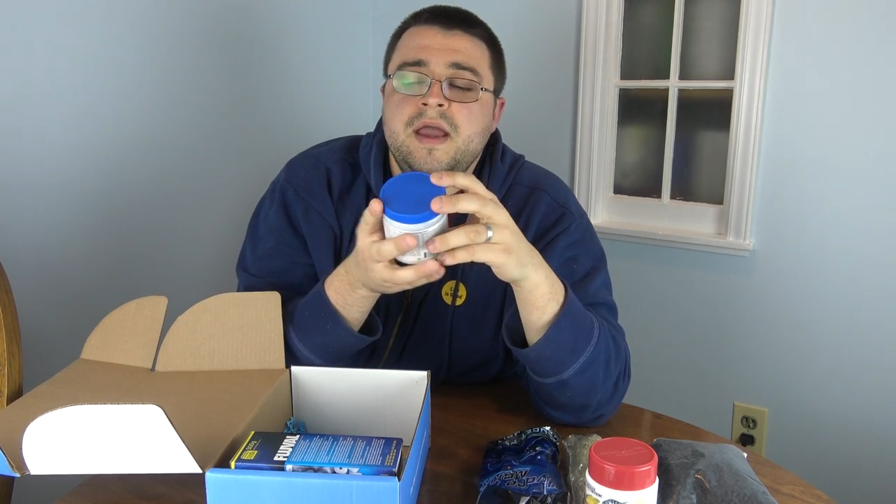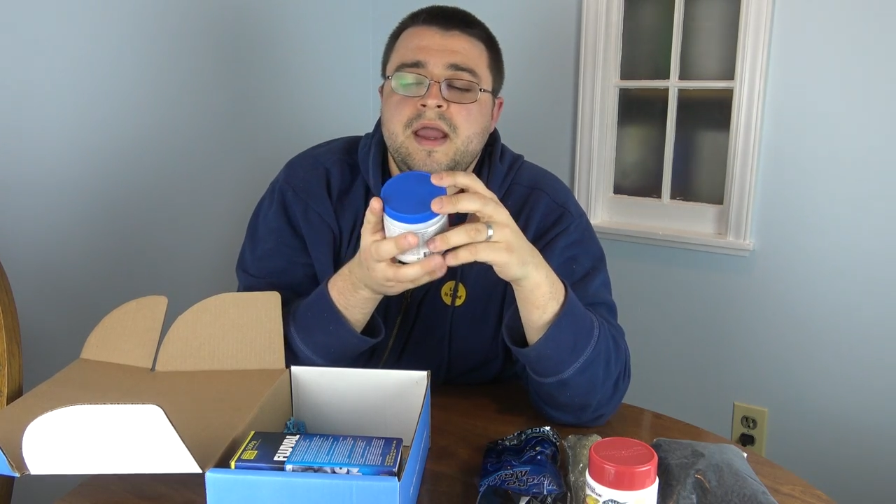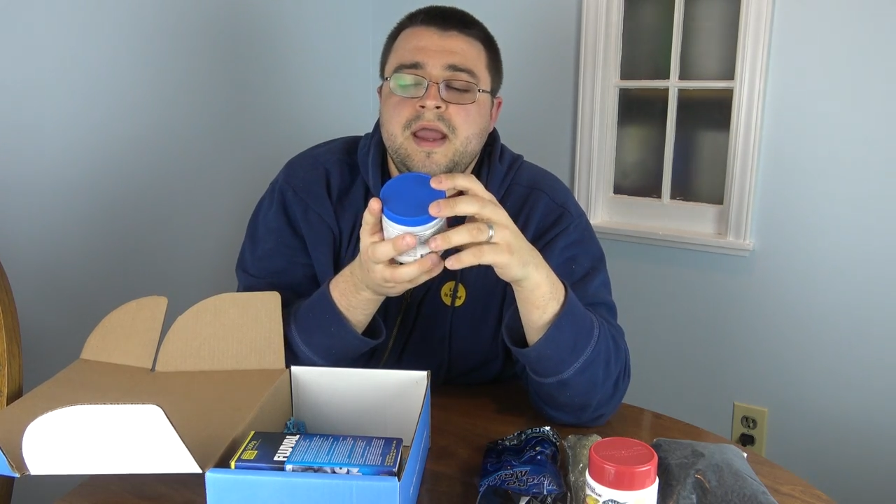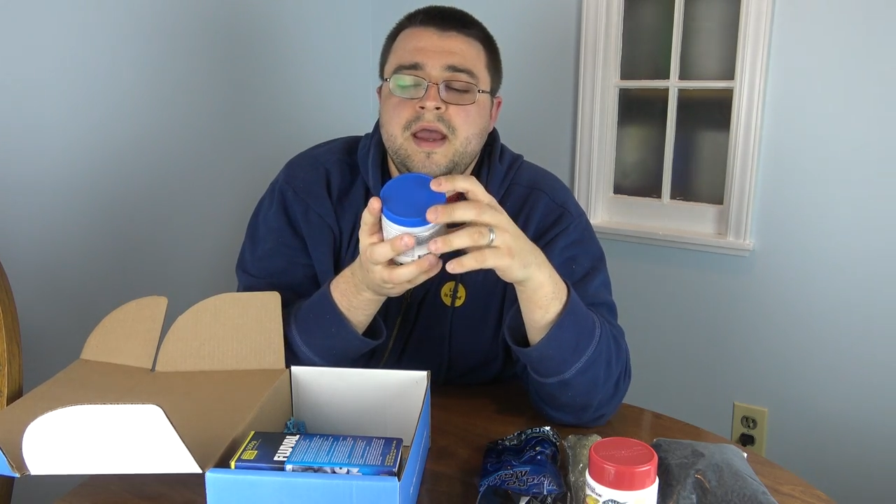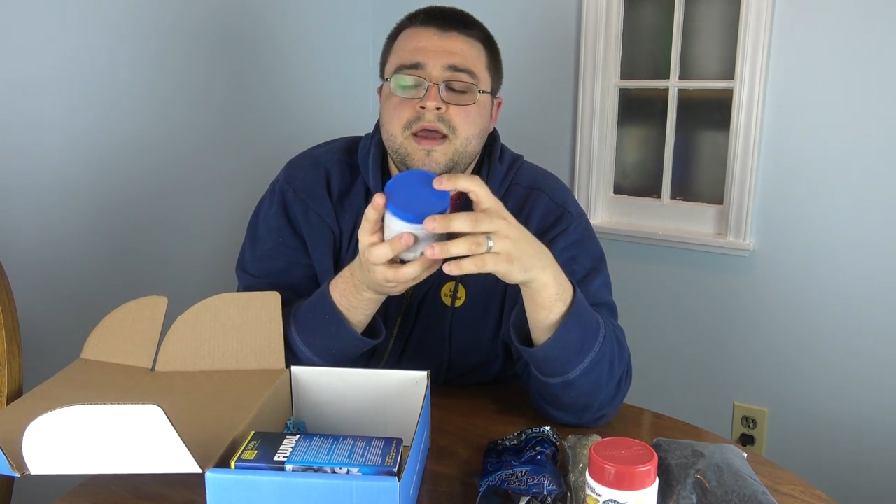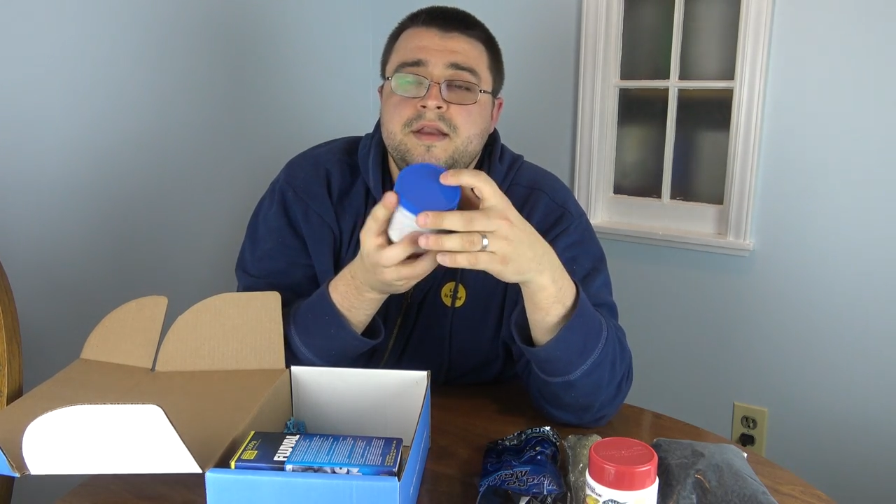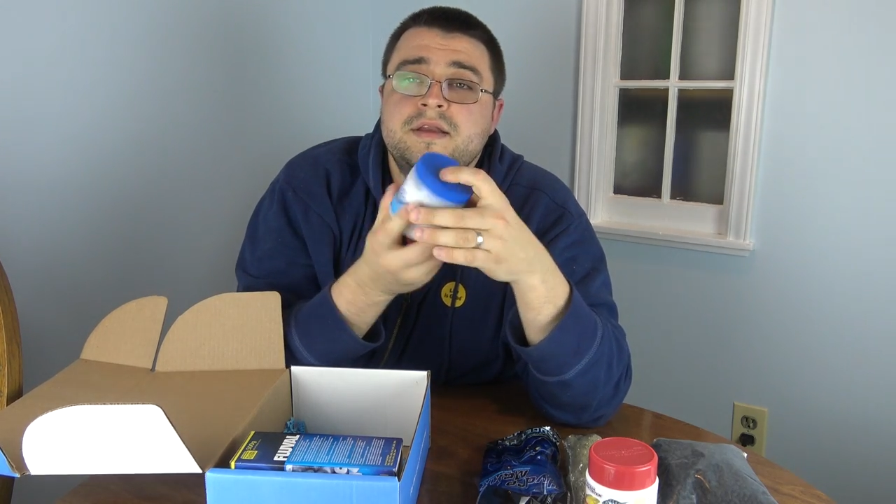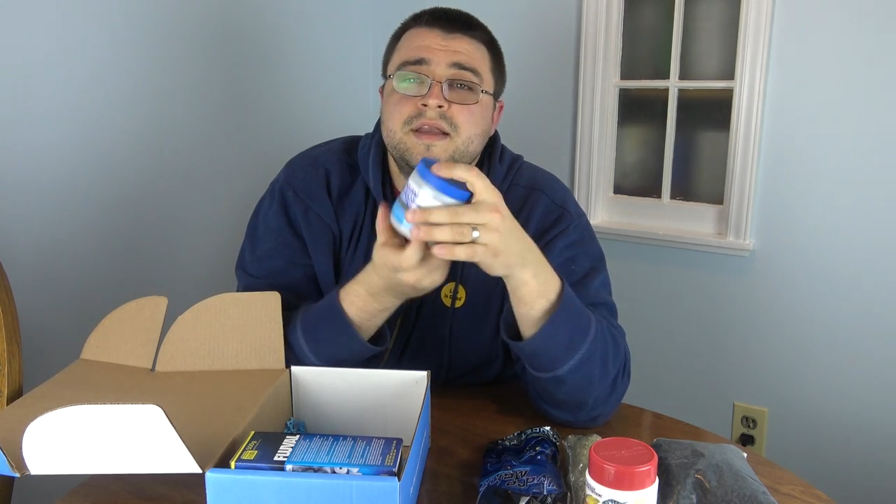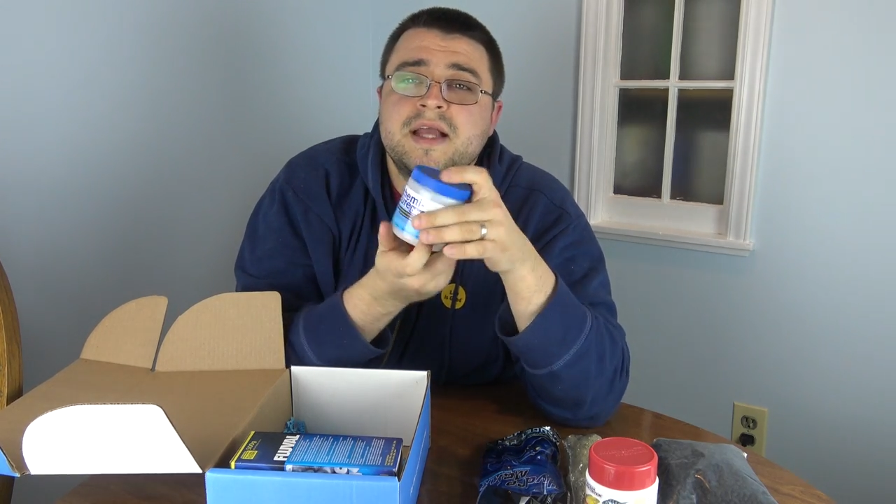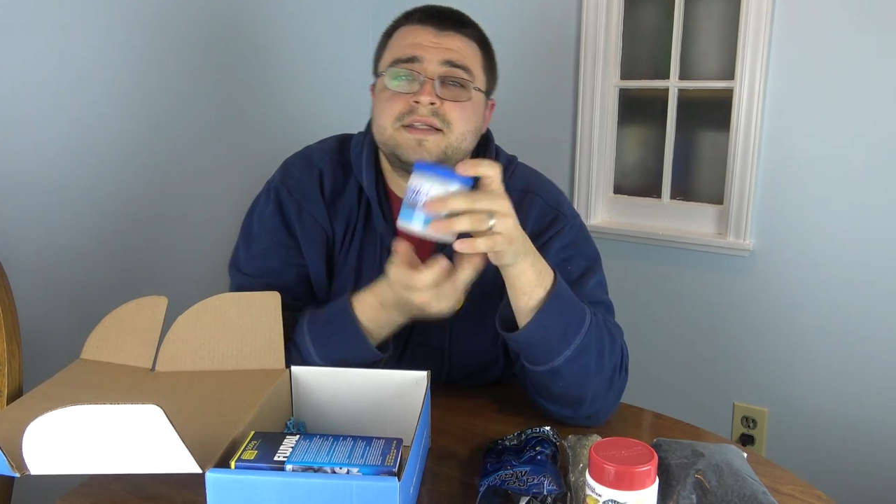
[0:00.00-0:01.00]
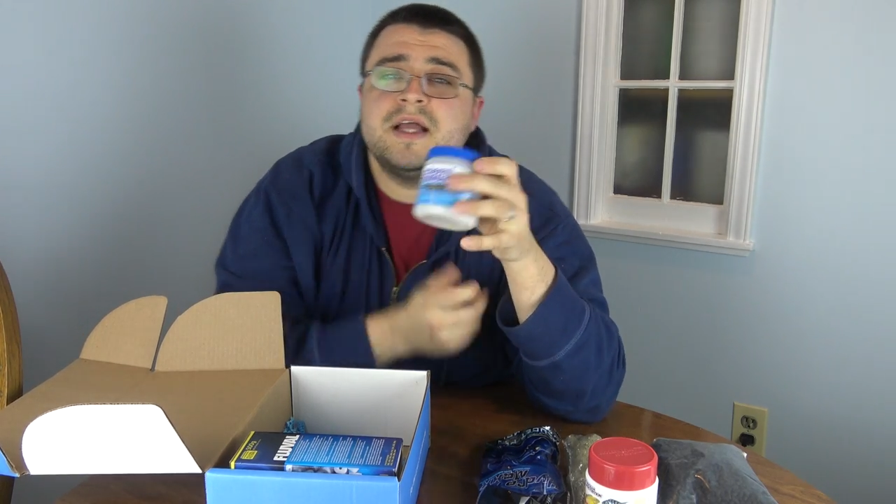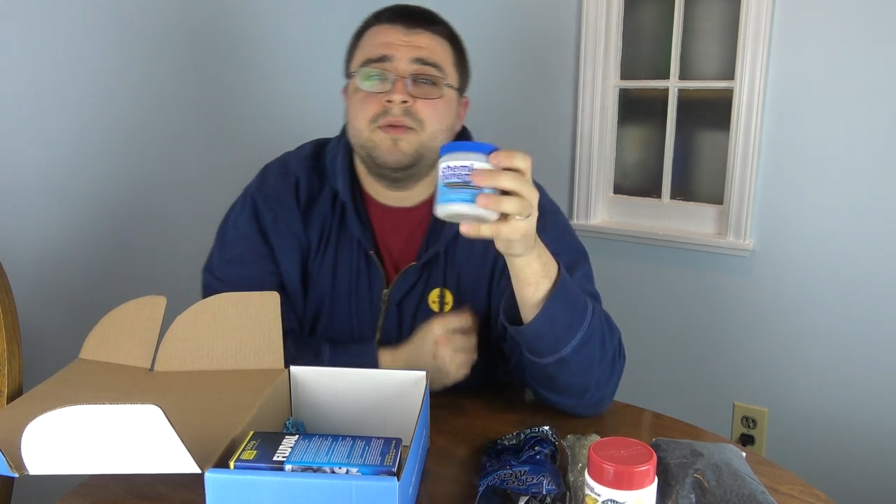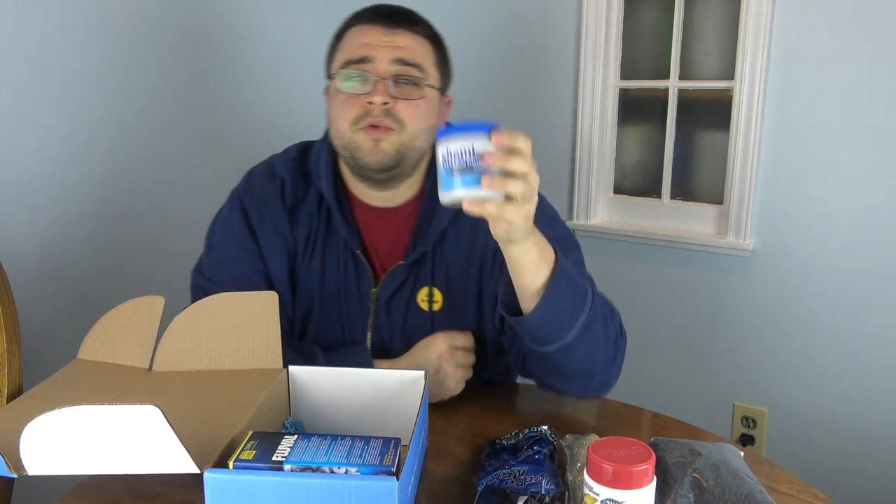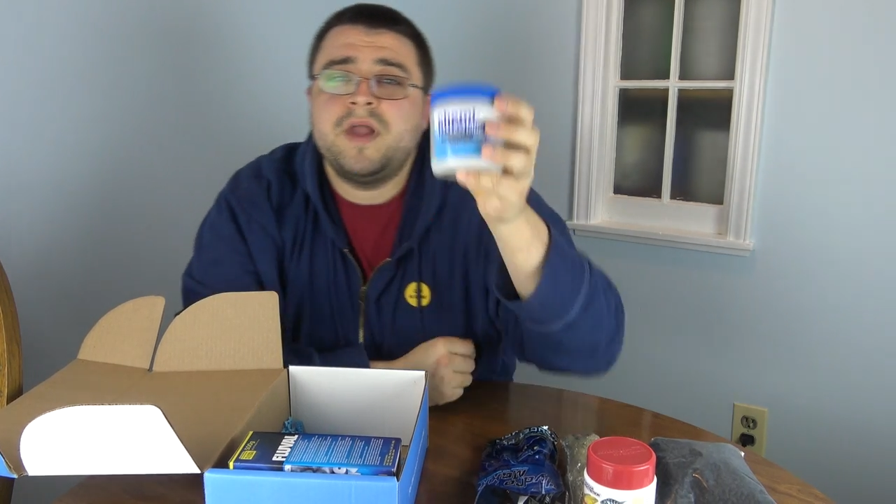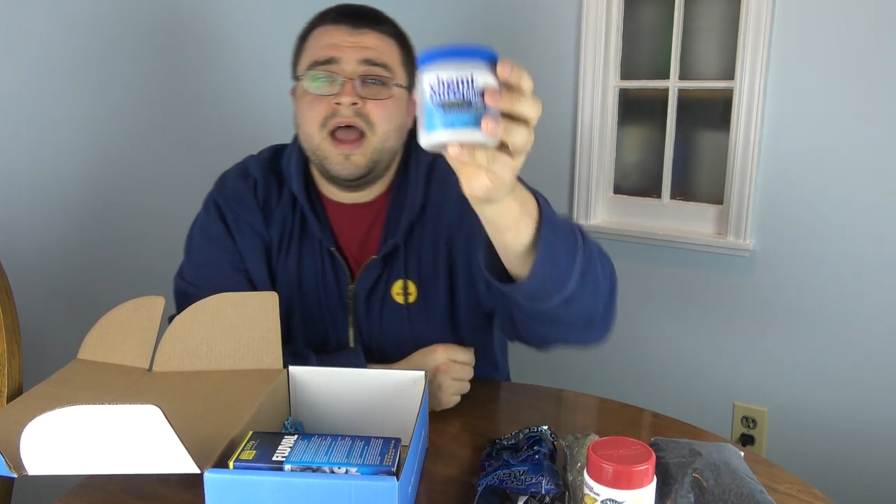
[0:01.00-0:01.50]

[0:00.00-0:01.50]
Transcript: And next up we